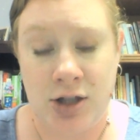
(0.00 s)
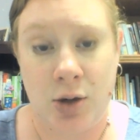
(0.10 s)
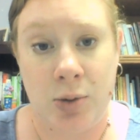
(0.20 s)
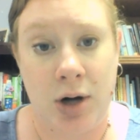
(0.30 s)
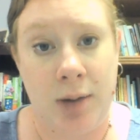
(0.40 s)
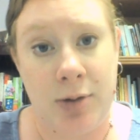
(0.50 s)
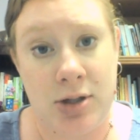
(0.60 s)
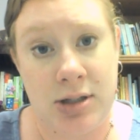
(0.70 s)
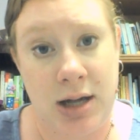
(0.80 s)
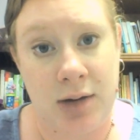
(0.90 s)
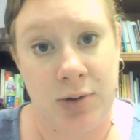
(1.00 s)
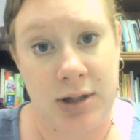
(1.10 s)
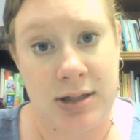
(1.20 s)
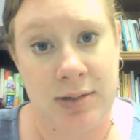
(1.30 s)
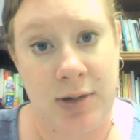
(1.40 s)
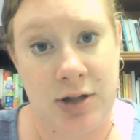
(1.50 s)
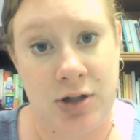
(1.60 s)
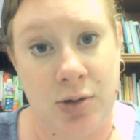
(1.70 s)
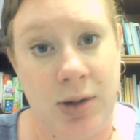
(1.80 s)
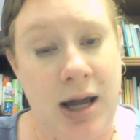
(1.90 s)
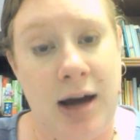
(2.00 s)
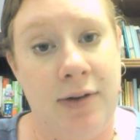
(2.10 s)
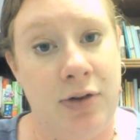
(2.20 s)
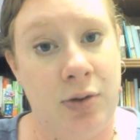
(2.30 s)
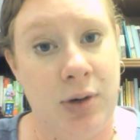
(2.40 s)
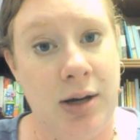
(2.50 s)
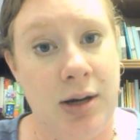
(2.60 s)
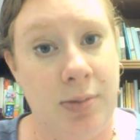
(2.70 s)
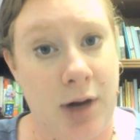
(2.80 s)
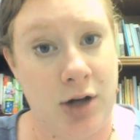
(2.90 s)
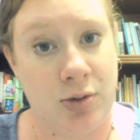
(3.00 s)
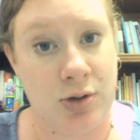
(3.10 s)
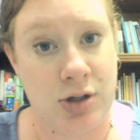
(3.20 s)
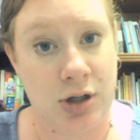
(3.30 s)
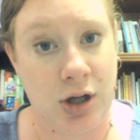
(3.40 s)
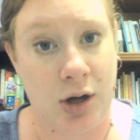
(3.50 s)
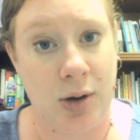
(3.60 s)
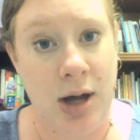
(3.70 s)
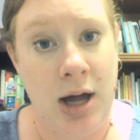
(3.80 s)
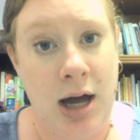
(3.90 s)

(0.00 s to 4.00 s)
So we're almost done with the semester. We have 3 modules to go.